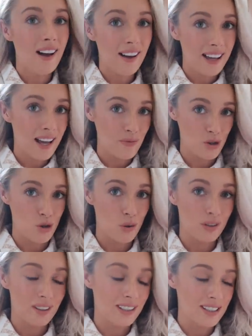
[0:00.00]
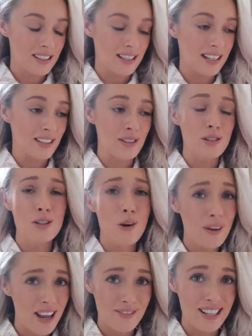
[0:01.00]
I am sure that this is
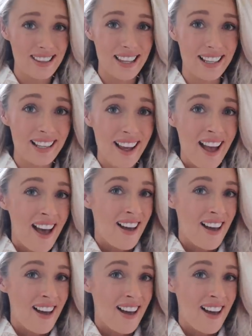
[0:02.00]
not everything.